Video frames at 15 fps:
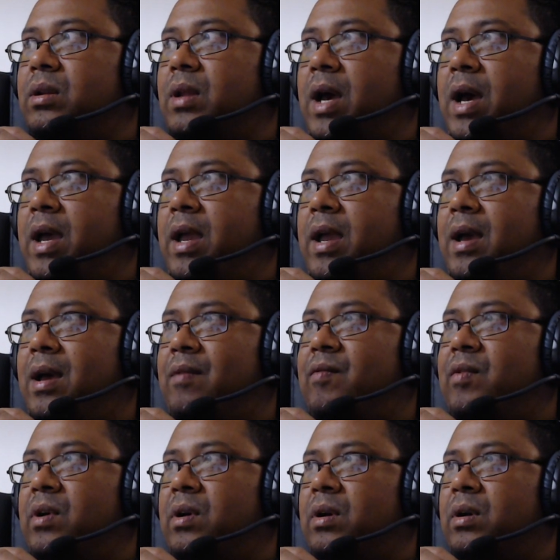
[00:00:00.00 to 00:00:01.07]
I
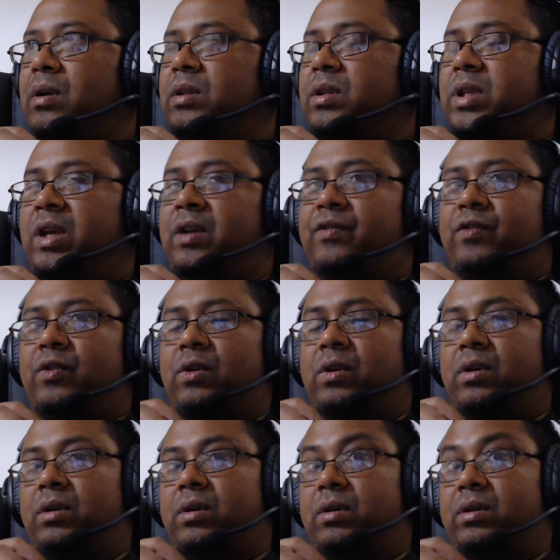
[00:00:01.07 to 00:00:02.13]
have a thing
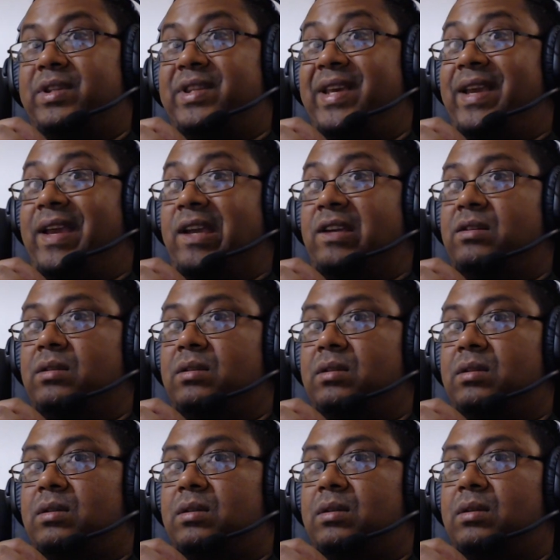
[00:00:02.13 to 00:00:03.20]
for thick
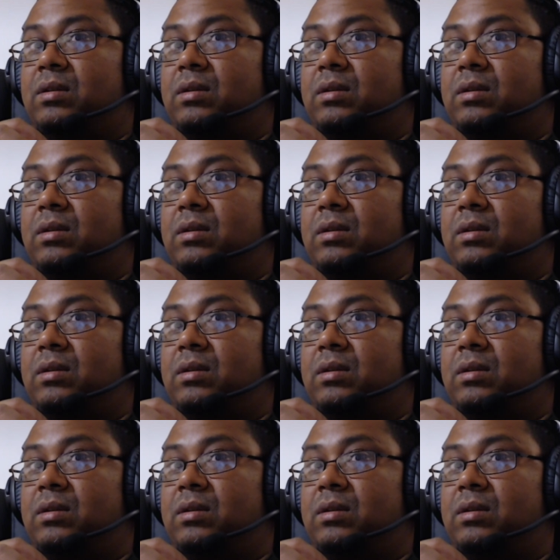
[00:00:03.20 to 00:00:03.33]
Asians